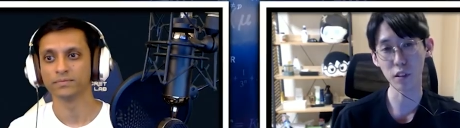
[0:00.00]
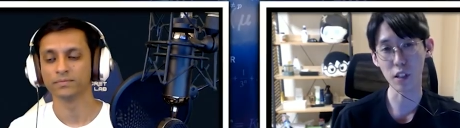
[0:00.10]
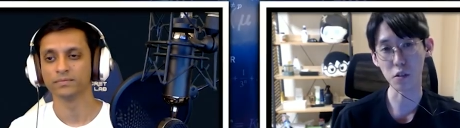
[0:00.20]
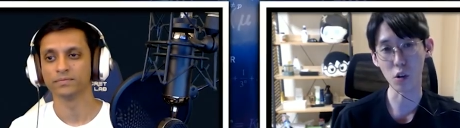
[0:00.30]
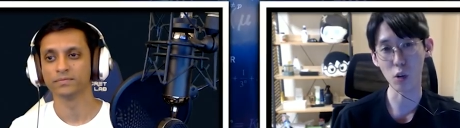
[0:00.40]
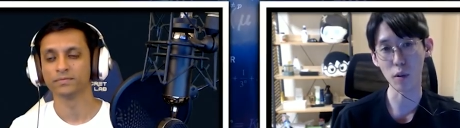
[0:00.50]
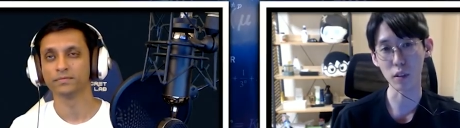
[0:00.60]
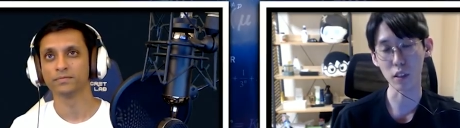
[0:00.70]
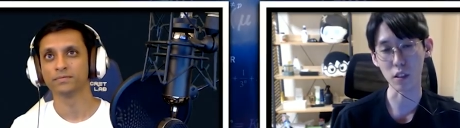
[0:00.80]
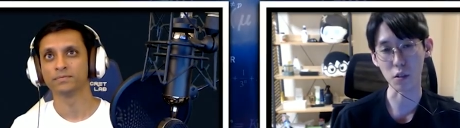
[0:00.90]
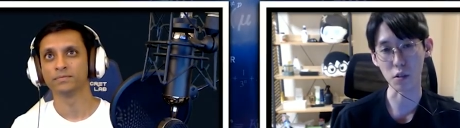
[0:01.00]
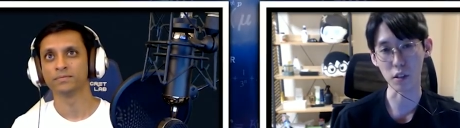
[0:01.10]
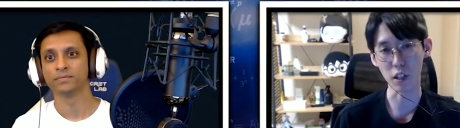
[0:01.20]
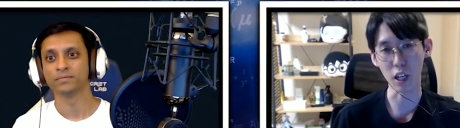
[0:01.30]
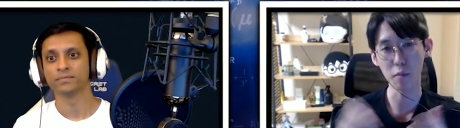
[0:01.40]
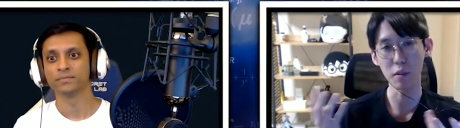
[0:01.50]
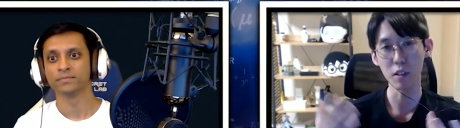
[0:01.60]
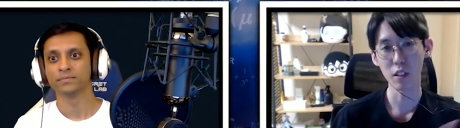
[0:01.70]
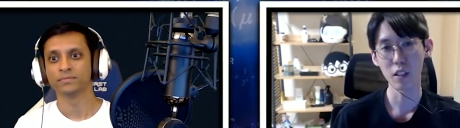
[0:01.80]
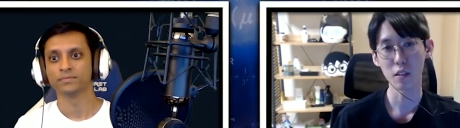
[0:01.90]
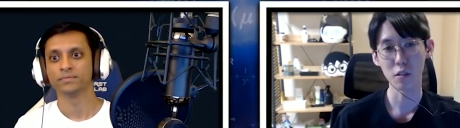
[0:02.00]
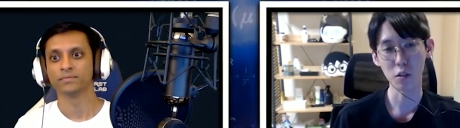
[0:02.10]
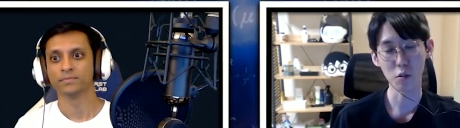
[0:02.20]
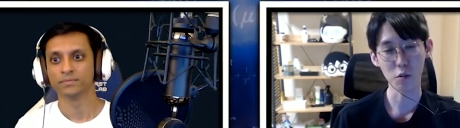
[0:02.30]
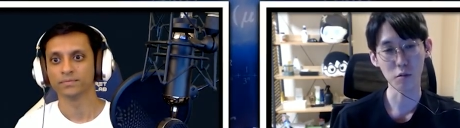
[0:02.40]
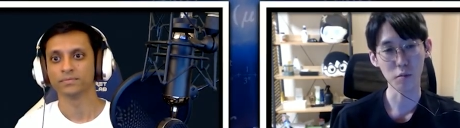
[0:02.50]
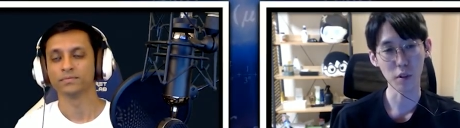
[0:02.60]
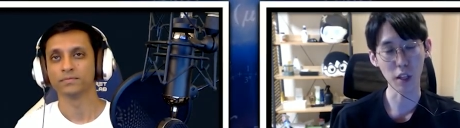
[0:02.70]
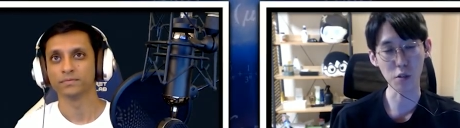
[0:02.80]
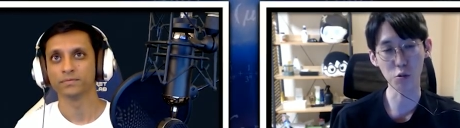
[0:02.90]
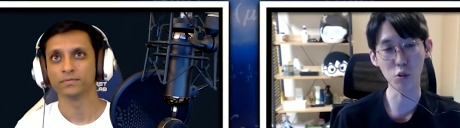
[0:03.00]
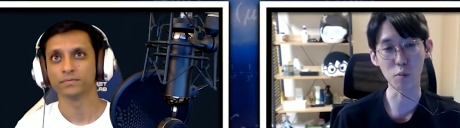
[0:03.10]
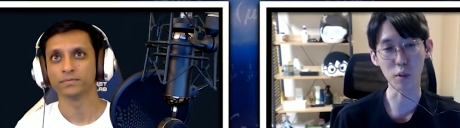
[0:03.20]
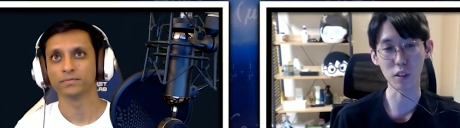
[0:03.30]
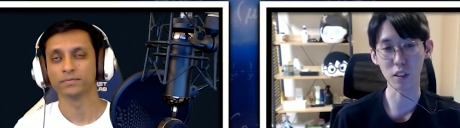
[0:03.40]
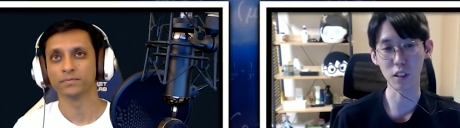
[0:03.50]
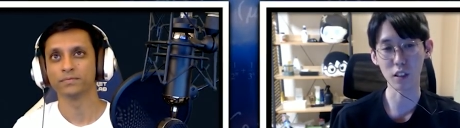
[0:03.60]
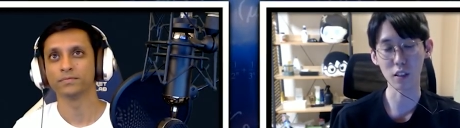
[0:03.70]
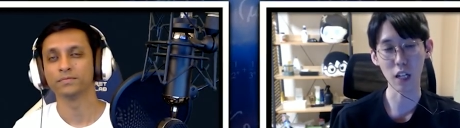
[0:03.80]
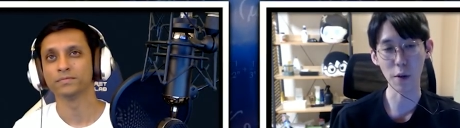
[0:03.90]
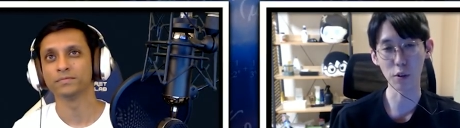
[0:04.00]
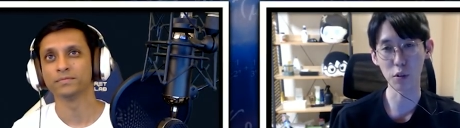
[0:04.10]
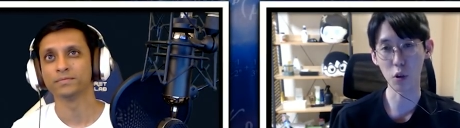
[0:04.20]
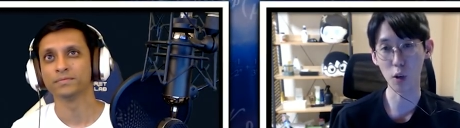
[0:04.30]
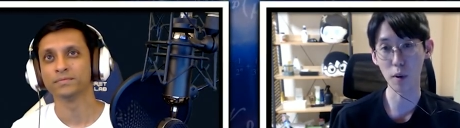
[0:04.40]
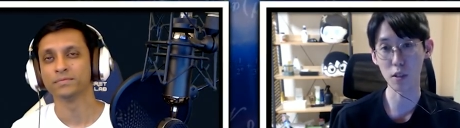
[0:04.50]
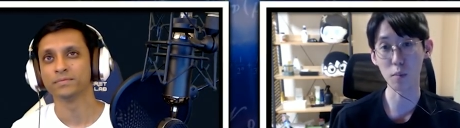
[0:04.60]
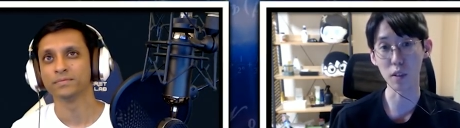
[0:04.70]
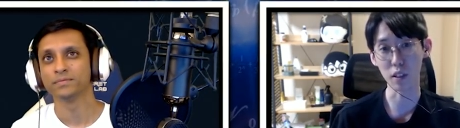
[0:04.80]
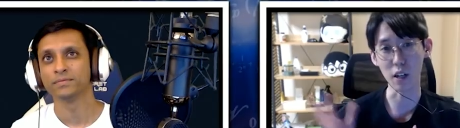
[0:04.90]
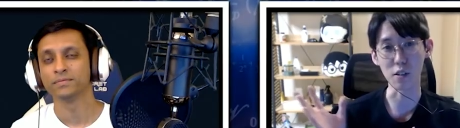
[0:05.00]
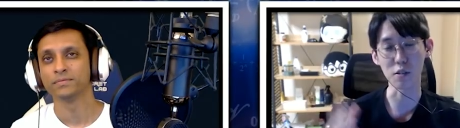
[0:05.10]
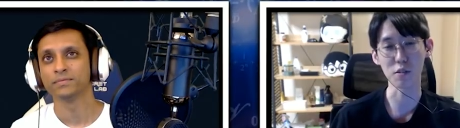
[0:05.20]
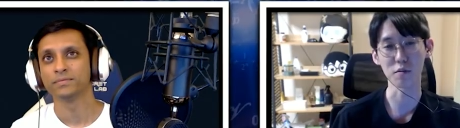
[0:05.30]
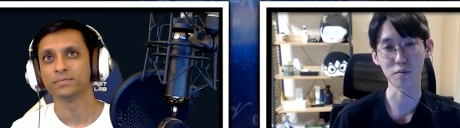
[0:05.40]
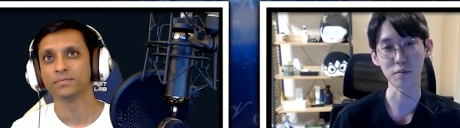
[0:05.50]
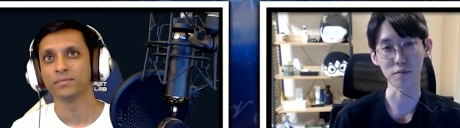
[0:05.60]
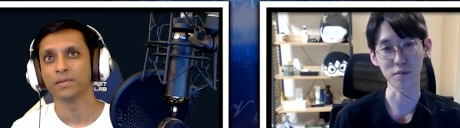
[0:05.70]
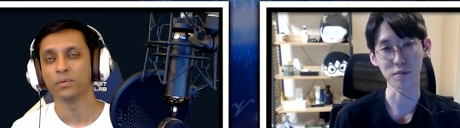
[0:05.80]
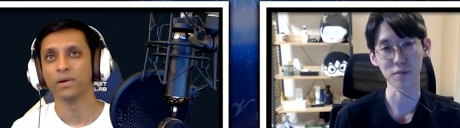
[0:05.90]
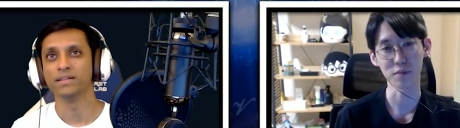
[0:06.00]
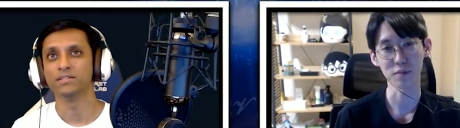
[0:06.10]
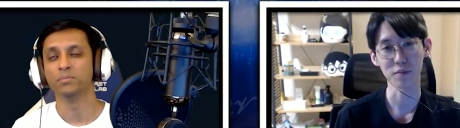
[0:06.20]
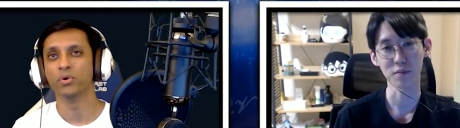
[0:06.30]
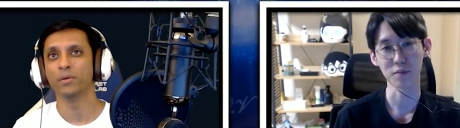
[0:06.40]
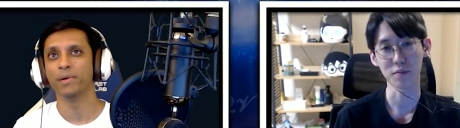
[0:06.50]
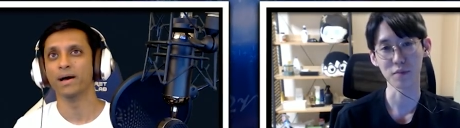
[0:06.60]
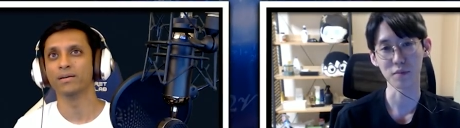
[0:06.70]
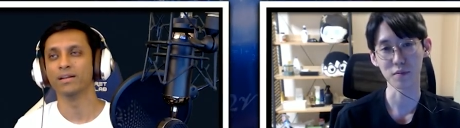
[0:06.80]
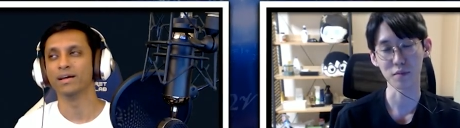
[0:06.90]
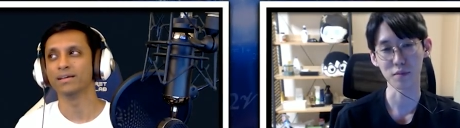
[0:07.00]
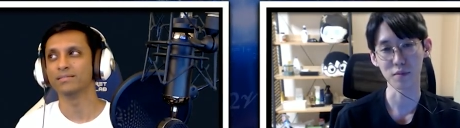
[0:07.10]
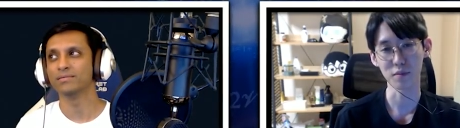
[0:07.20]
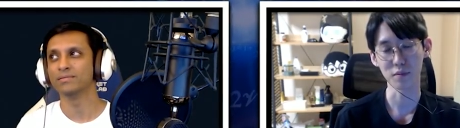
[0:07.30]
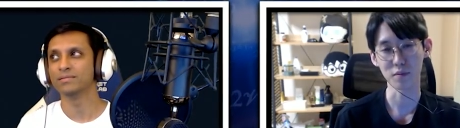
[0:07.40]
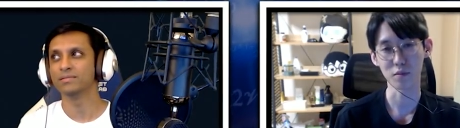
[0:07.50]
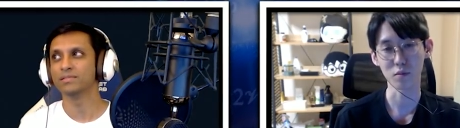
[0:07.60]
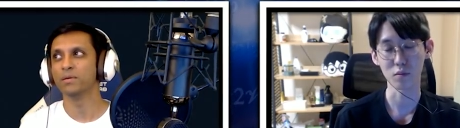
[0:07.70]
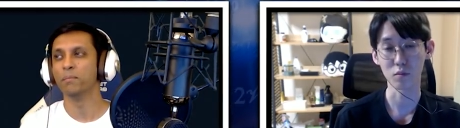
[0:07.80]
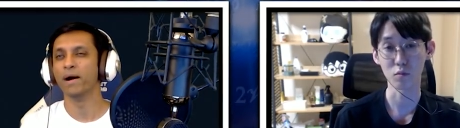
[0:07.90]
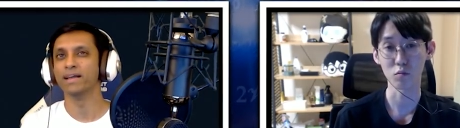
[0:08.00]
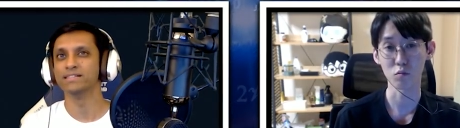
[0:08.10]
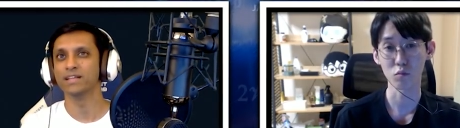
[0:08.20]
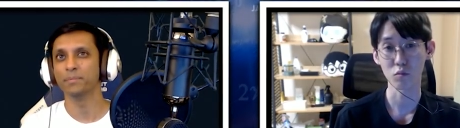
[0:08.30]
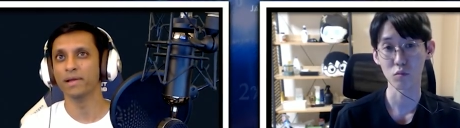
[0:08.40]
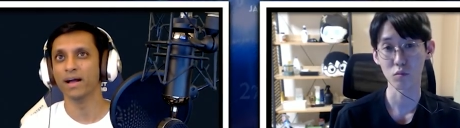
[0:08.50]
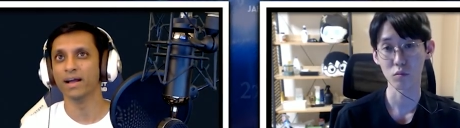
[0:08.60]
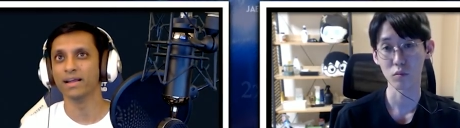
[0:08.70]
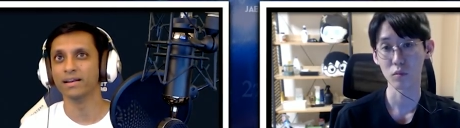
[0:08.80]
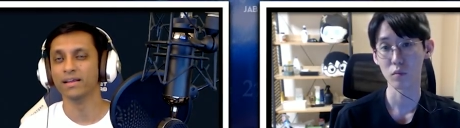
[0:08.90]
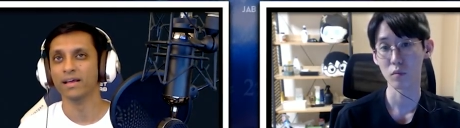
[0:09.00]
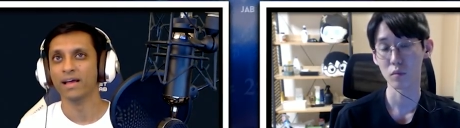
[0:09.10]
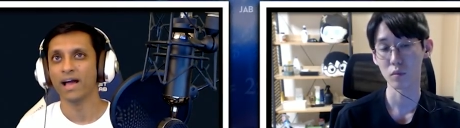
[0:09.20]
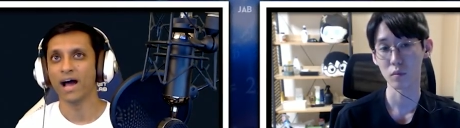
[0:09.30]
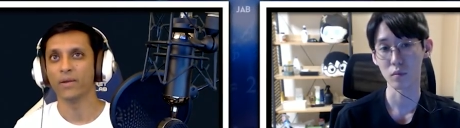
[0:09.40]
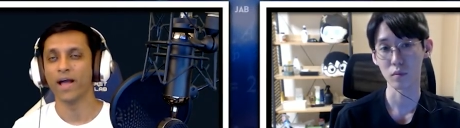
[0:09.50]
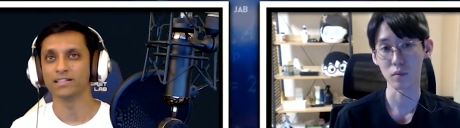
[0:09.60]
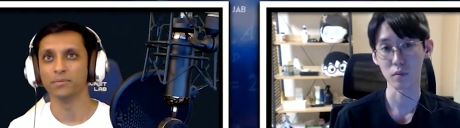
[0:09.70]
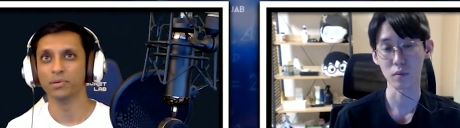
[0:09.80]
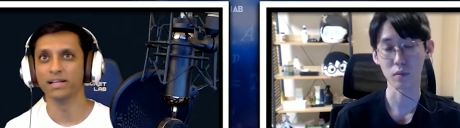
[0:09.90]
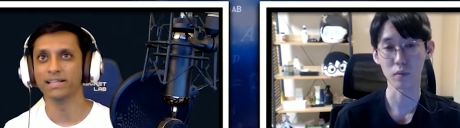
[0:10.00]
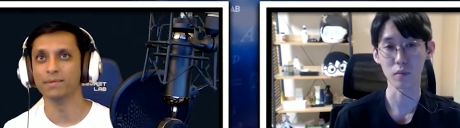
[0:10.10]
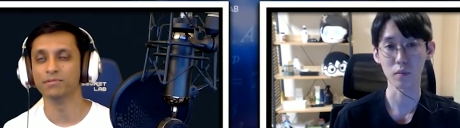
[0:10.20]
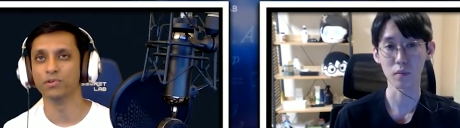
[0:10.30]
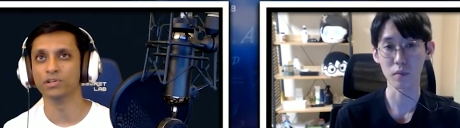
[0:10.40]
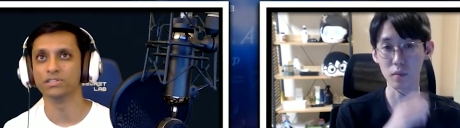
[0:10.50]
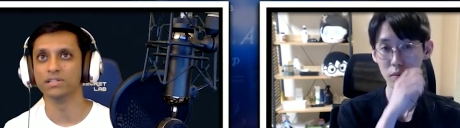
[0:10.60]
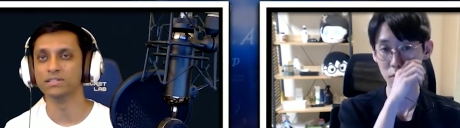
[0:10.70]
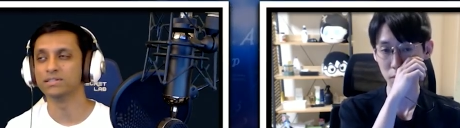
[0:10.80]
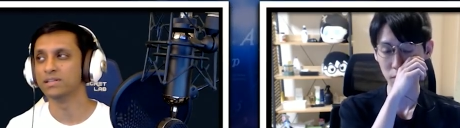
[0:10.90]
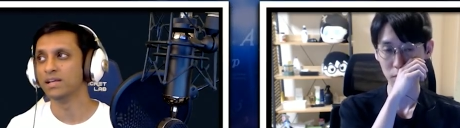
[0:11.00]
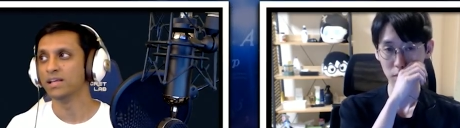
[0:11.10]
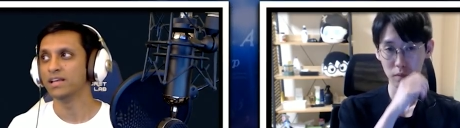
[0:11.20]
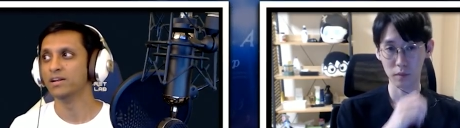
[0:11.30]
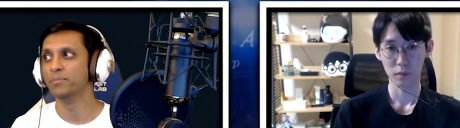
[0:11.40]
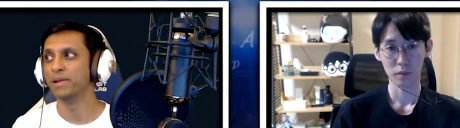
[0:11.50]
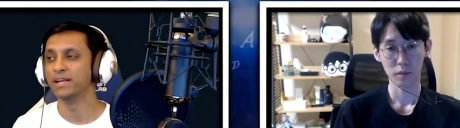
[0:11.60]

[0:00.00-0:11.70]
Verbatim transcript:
Speaker 1: is all about the just game. So that's cool, but uh, I want to talk about something else.
Speaker 2: Right. So more about like the mindset behind how to actively play the games versus you know being